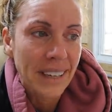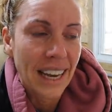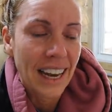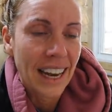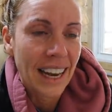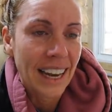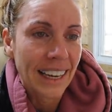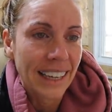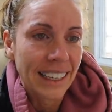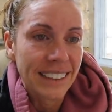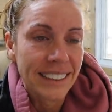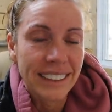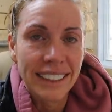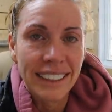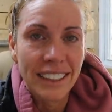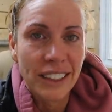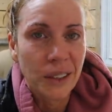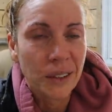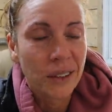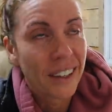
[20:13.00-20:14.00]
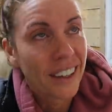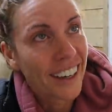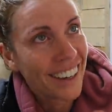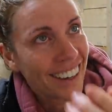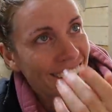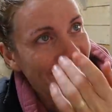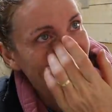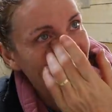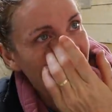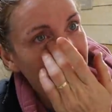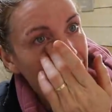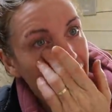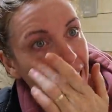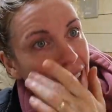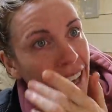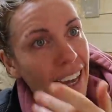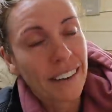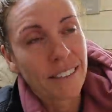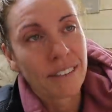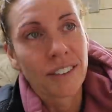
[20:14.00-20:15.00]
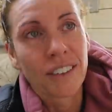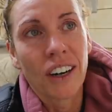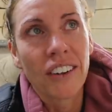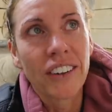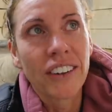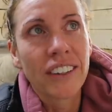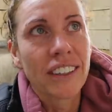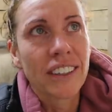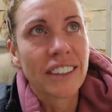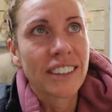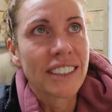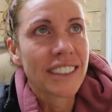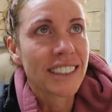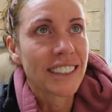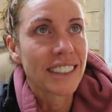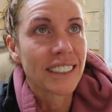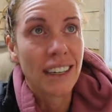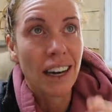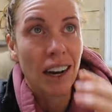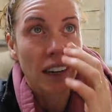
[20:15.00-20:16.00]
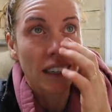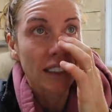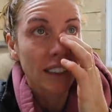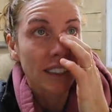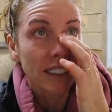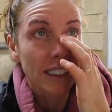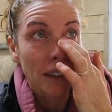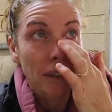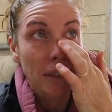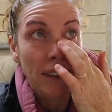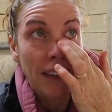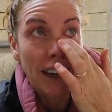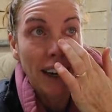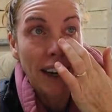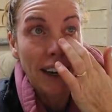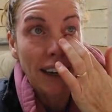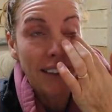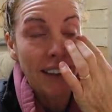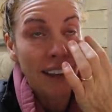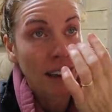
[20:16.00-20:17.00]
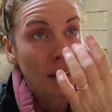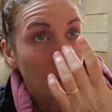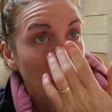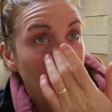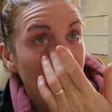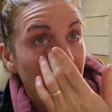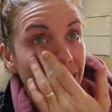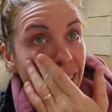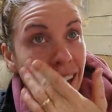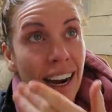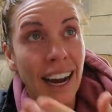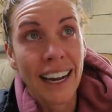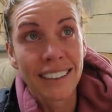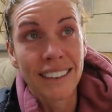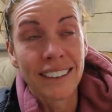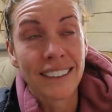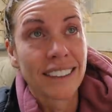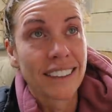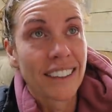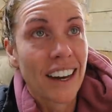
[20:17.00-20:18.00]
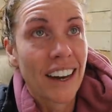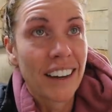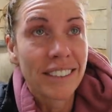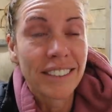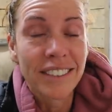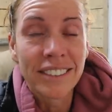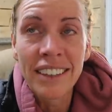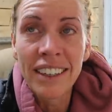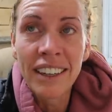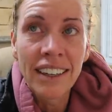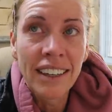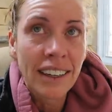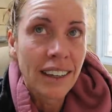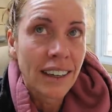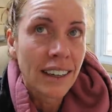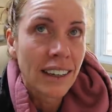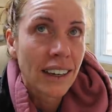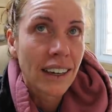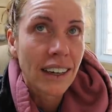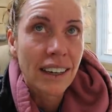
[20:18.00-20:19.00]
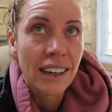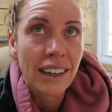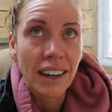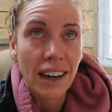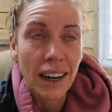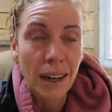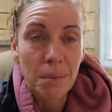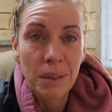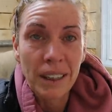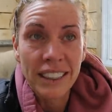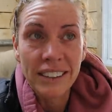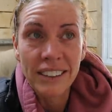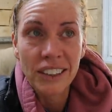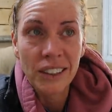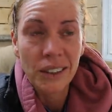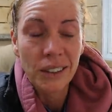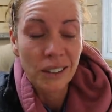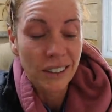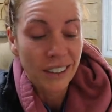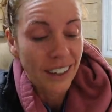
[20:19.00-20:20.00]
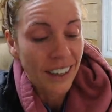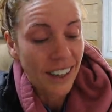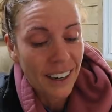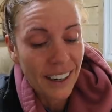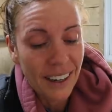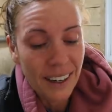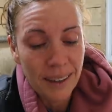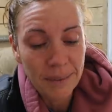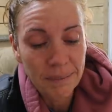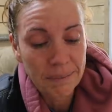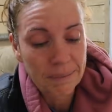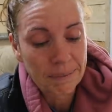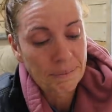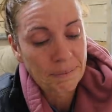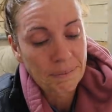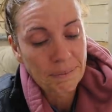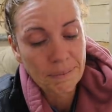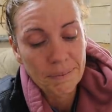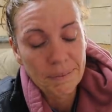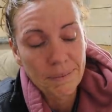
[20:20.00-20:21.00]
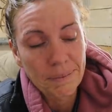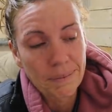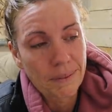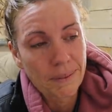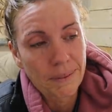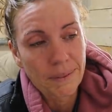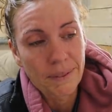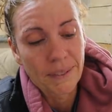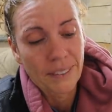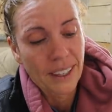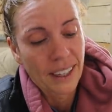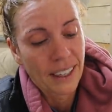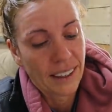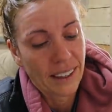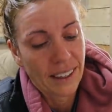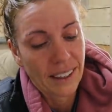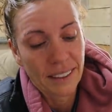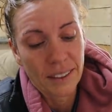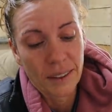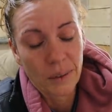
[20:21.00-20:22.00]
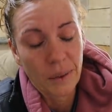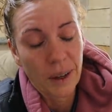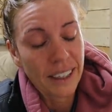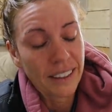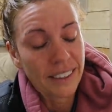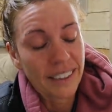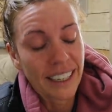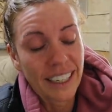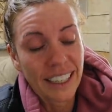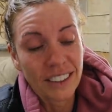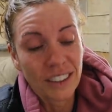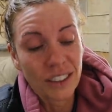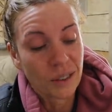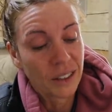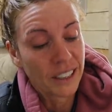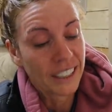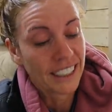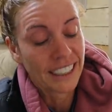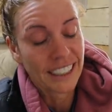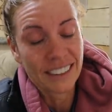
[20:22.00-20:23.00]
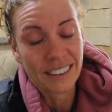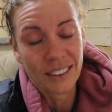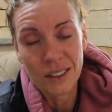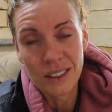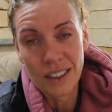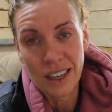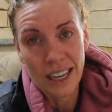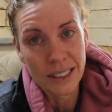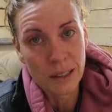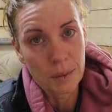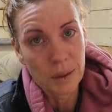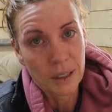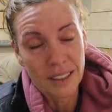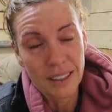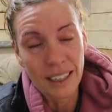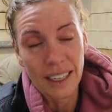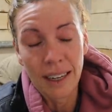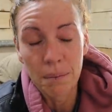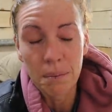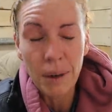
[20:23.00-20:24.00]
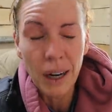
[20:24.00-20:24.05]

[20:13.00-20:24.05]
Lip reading: I see you. And for all the nurses and doctors out there that are working their asses off, God bless you. The way they get treated in those hospitals, and